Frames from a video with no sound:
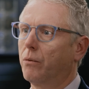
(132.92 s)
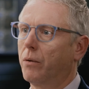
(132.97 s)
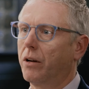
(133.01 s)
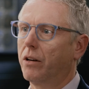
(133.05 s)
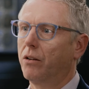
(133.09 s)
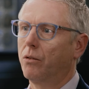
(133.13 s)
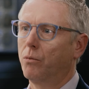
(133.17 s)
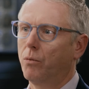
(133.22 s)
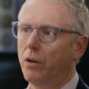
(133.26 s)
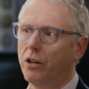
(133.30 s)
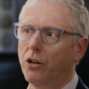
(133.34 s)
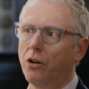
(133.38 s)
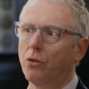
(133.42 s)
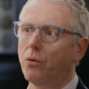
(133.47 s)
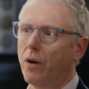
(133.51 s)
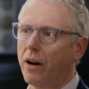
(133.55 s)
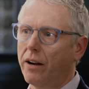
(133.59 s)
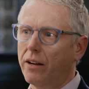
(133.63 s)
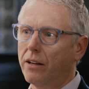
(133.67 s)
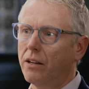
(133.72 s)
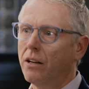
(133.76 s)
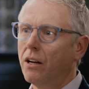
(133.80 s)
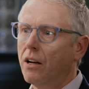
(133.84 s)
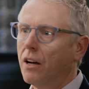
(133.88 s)
Time. When, when you're
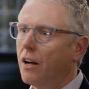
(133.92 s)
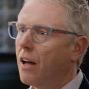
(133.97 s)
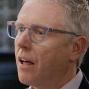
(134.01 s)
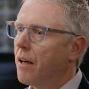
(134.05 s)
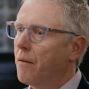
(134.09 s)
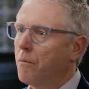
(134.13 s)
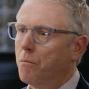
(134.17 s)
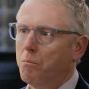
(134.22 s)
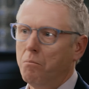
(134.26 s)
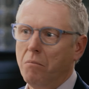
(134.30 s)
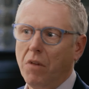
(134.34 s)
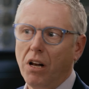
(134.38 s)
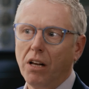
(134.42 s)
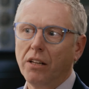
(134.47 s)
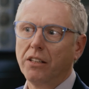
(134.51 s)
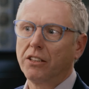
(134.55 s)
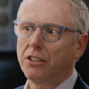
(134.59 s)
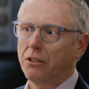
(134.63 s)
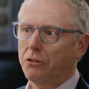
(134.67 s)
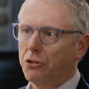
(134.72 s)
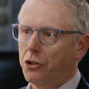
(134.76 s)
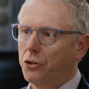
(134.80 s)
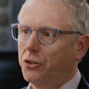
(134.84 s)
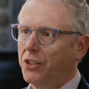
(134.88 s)
running
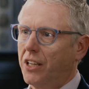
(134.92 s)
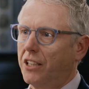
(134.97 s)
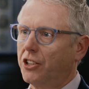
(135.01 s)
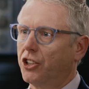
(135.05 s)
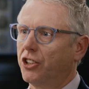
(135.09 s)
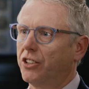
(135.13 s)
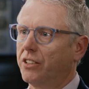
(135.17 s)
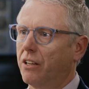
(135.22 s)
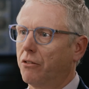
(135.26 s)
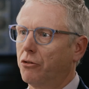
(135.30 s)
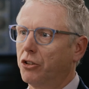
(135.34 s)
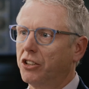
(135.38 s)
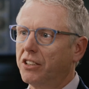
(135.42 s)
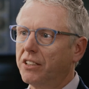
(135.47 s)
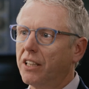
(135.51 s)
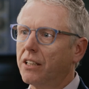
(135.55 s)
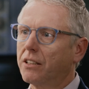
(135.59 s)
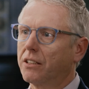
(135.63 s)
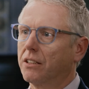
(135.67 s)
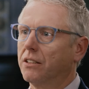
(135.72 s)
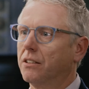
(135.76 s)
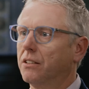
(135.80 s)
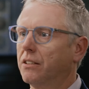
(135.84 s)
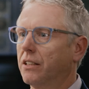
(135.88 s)
millions of transactions every
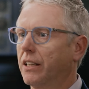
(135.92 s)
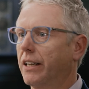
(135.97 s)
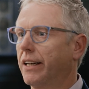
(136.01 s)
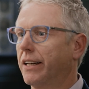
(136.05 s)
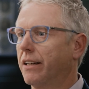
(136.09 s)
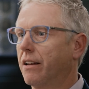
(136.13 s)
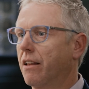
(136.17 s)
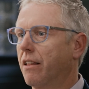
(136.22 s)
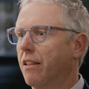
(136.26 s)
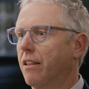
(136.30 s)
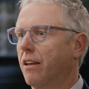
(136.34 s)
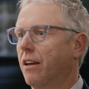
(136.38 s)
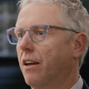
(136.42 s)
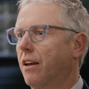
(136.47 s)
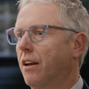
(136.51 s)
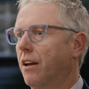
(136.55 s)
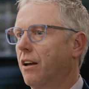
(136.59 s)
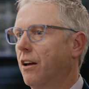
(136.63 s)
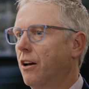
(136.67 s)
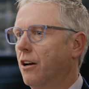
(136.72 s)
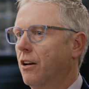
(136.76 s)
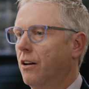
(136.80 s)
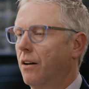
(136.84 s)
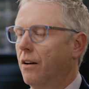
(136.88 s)
second and the
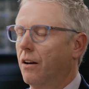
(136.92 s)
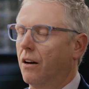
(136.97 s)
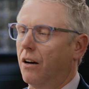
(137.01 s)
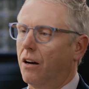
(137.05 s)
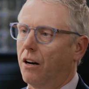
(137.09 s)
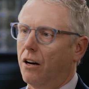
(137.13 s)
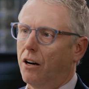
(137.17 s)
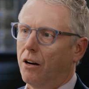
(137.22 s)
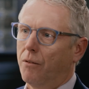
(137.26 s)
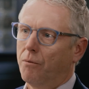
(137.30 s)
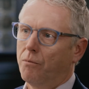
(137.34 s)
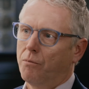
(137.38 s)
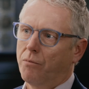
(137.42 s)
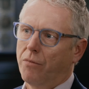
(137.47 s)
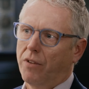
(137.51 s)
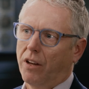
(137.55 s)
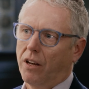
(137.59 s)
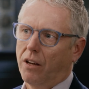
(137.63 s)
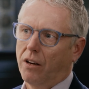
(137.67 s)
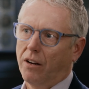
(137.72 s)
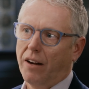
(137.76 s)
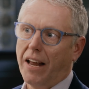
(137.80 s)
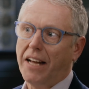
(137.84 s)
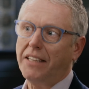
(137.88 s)
um,
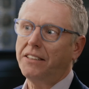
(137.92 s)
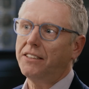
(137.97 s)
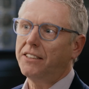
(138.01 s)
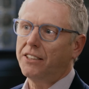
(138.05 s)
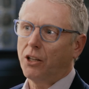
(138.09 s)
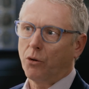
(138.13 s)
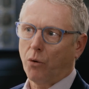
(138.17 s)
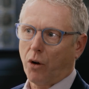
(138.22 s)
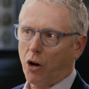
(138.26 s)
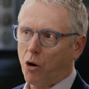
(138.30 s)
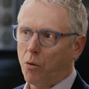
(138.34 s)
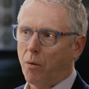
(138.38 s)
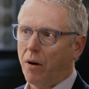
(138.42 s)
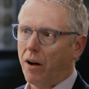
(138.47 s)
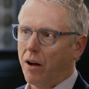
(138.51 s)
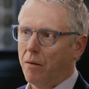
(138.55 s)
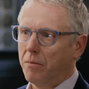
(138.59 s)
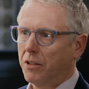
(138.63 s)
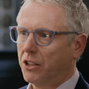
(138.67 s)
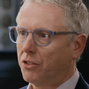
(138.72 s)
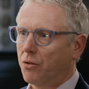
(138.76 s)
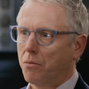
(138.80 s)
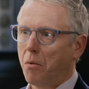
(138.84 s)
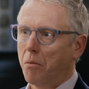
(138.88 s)
the latency
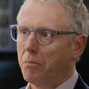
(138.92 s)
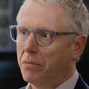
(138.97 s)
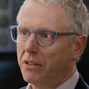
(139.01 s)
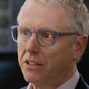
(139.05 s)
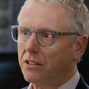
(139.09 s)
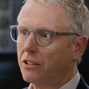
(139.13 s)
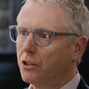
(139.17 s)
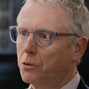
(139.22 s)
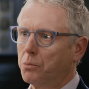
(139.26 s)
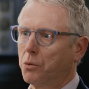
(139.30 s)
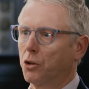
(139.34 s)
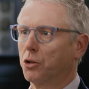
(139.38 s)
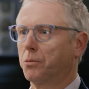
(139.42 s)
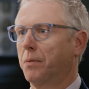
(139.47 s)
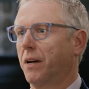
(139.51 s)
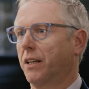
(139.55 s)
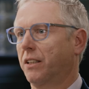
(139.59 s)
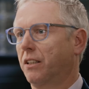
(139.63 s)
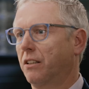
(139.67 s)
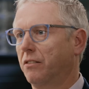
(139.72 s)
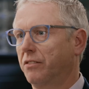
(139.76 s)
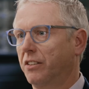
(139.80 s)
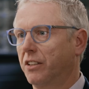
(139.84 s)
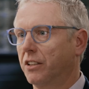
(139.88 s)
requirements from a business
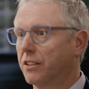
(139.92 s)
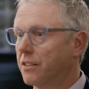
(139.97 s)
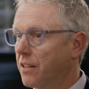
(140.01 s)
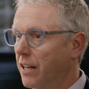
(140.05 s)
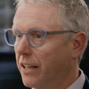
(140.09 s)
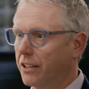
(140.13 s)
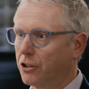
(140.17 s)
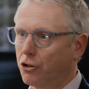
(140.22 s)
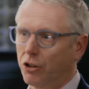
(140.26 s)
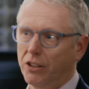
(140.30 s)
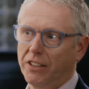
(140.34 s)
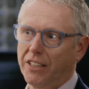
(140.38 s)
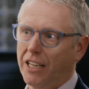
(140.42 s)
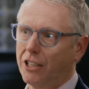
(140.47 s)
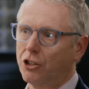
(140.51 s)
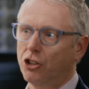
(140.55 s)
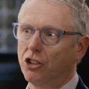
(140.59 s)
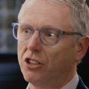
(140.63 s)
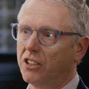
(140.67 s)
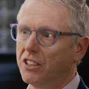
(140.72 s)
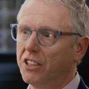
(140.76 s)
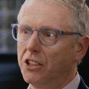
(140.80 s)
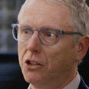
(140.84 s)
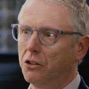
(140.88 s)
perspective is that
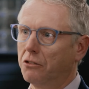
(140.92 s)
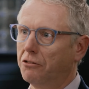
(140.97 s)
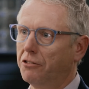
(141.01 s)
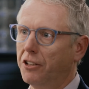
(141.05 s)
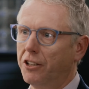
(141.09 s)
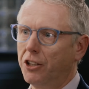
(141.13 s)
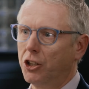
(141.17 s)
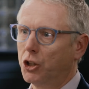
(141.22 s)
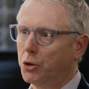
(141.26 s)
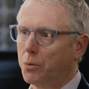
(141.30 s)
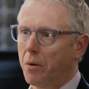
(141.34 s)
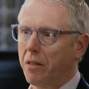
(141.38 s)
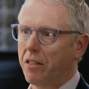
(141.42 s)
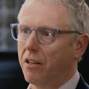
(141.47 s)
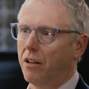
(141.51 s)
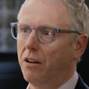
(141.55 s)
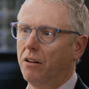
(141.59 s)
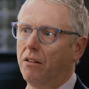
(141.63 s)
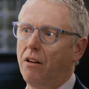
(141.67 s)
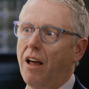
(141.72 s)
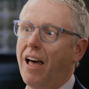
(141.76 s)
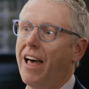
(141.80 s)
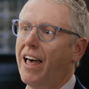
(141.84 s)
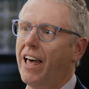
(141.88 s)
transactions need to finish
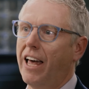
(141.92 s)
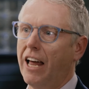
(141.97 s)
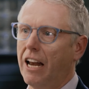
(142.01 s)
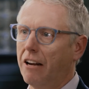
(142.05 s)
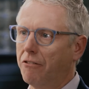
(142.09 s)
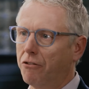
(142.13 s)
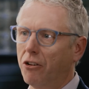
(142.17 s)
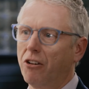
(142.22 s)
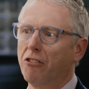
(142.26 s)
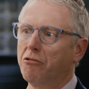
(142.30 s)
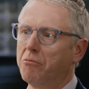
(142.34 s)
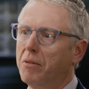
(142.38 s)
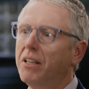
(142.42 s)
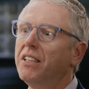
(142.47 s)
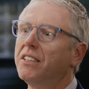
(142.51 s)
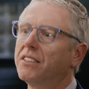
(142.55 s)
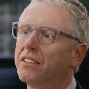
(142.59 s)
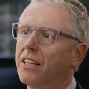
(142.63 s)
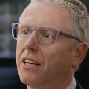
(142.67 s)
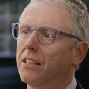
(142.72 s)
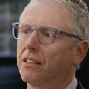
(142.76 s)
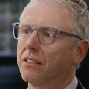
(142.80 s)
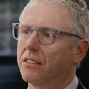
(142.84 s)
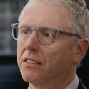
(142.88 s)
within a handful of
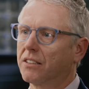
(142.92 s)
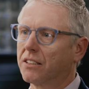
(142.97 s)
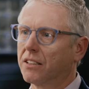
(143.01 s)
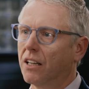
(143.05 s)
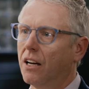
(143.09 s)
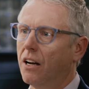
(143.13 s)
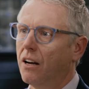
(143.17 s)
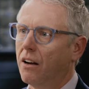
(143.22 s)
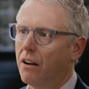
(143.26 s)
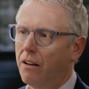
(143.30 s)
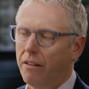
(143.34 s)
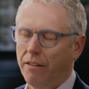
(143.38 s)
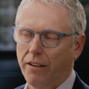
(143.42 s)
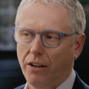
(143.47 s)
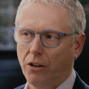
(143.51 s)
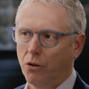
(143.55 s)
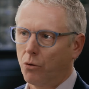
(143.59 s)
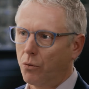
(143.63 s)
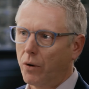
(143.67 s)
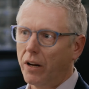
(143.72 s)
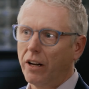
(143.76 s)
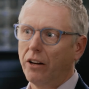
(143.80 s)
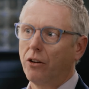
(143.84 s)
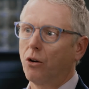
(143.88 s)
milliseconds, then
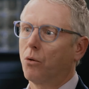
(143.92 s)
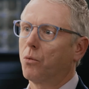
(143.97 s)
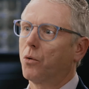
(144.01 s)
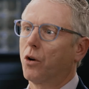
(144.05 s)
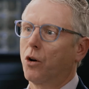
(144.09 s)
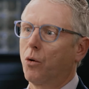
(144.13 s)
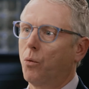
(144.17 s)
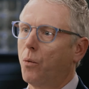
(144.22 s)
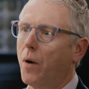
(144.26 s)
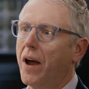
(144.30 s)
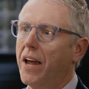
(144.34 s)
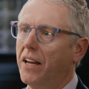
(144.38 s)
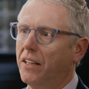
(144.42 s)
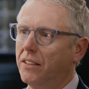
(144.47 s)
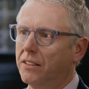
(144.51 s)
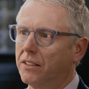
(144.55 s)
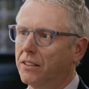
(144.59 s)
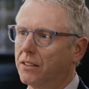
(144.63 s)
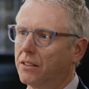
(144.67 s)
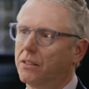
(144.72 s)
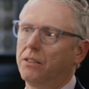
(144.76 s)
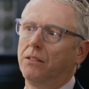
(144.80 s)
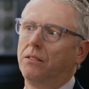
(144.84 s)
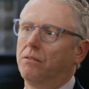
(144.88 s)
you really don't want to
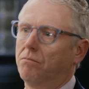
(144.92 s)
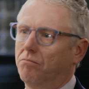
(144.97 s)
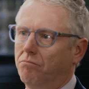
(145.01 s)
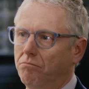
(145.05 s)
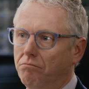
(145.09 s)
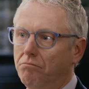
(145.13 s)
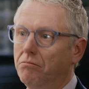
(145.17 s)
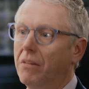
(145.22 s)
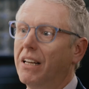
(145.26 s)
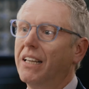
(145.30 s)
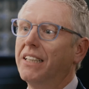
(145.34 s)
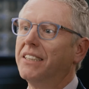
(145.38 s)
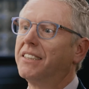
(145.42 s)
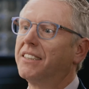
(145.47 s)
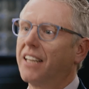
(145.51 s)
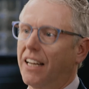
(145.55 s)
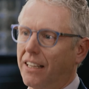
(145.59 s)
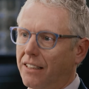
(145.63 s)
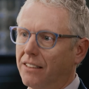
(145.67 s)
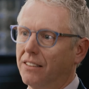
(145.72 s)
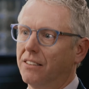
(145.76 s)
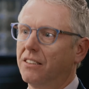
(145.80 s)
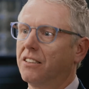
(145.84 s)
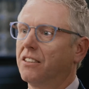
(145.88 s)
waste
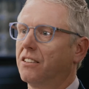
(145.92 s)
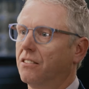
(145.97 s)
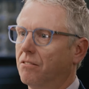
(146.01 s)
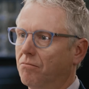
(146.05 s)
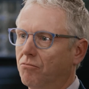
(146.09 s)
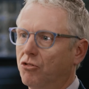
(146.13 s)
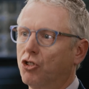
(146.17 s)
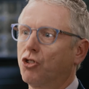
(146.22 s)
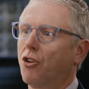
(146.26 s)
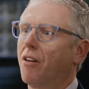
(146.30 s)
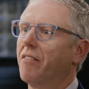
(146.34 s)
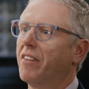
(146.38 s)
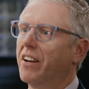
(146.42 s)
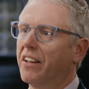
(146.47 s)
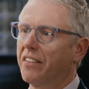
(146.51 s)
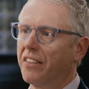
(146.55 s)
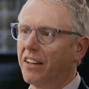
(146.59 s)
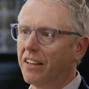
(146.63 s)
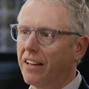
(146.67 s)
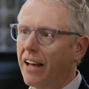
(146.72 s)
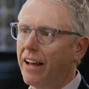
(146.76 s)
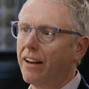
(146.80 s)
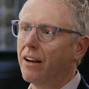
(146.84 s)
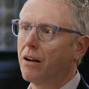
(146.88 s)
milliseconds and traveling
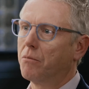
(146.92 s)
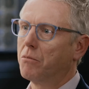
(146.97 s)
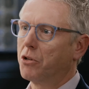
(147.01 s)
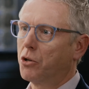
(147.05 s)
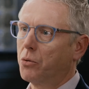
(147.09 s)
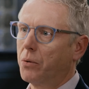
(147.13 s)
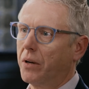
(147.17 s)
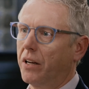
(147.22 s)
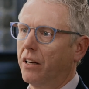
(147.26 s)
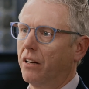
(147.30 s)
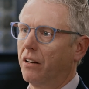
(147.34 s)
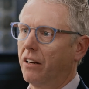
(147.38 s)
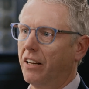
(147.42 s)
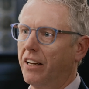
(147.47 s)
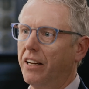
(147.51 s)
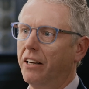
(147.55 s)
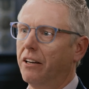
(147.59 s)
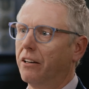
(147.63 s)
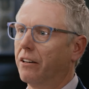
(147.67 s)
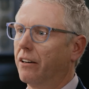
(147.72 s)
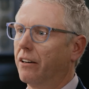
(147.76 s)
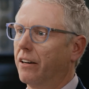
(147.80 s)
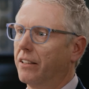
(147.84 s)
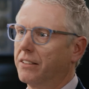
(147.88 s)
the data between
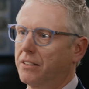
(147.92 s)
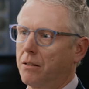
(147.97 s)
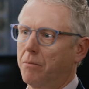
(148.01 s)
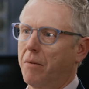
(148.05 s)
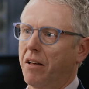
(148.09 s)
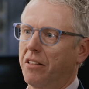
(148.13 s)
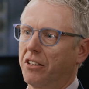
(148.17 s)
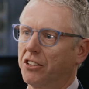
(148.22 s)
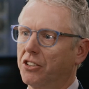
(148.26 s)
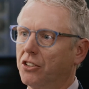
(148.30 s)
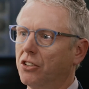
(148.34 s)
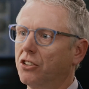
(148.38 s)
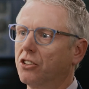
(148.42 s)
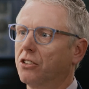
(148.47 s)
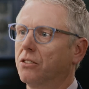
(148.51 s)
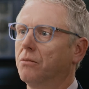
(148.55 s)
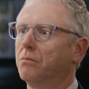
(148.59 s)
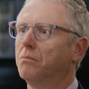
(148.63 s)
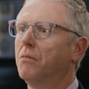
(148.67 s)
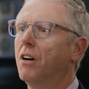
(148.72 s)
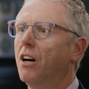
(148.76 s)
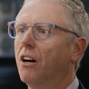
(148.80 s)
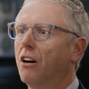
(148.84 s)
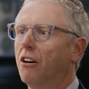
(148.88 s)
here and some other
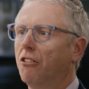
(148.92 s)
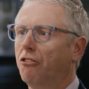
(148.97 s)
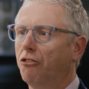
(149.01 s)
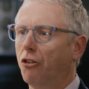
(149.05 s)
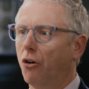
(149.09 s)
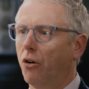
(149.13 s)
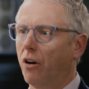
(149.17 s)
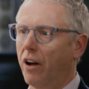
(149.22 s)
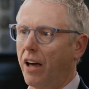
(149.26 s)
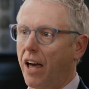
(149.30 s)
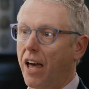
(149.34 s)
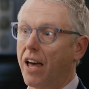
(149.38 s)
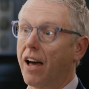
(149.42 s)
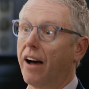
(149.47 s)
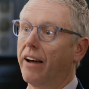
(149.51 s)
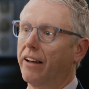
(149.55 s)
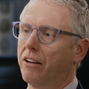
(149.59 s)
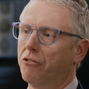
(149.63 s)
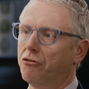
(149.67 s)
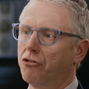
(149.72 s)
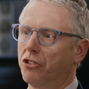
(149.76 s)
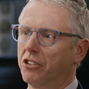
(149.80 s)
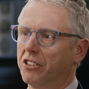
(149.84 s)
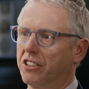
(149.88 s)
system for AI
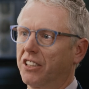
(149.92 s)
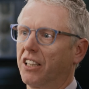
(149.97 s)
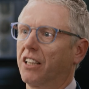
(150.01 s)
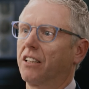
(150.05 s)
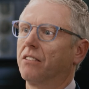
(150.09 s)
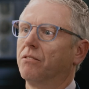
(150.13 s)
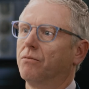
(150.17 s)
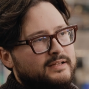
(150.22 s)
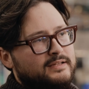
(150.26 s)
inferencing.